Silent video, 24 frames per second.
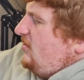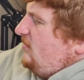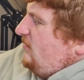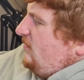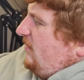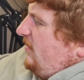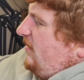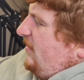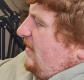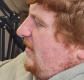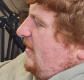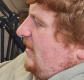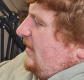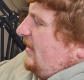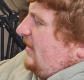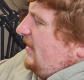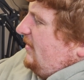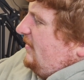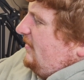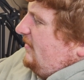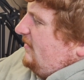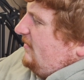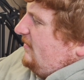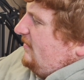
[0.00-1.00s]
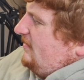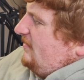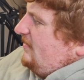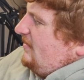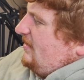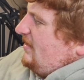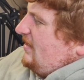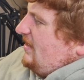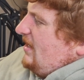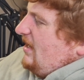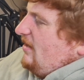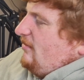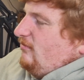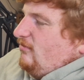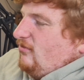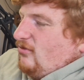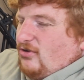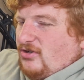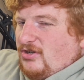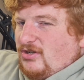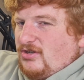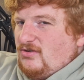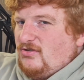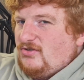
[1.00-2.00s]
don't think I'm
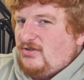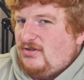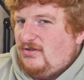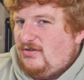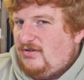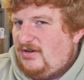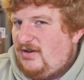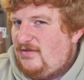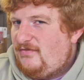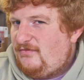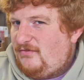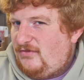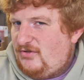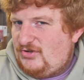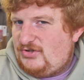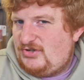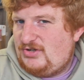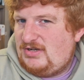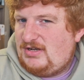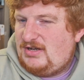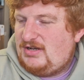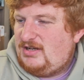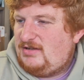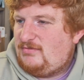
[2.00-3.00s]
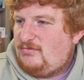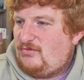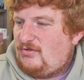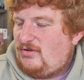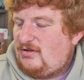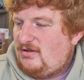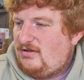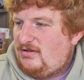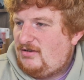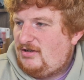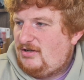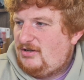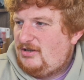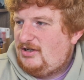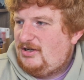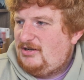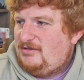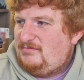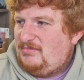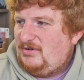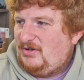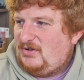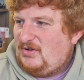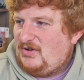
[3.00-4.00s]
going to use it on infantry anymore
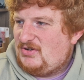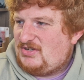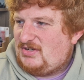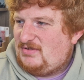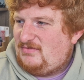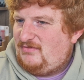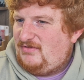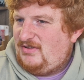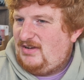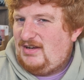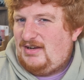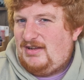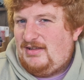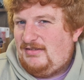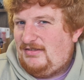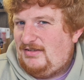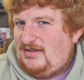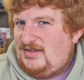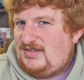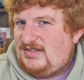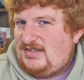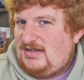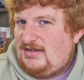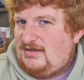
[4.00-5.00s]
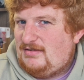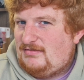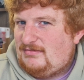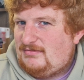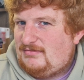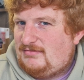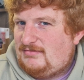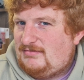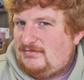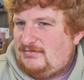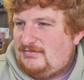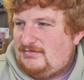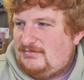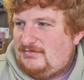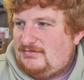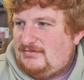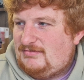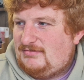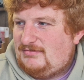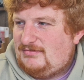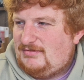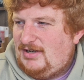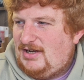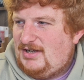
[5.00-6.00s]
because I'm very lazy.
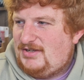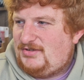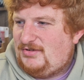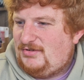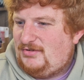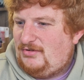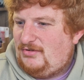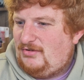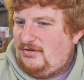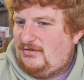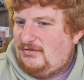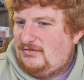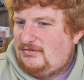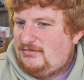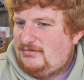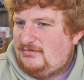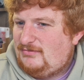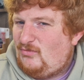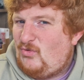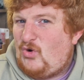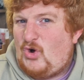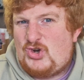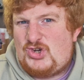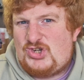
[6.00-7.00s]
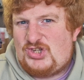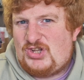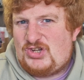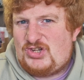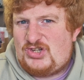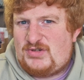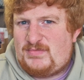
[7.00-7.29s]
I don't know. Watch this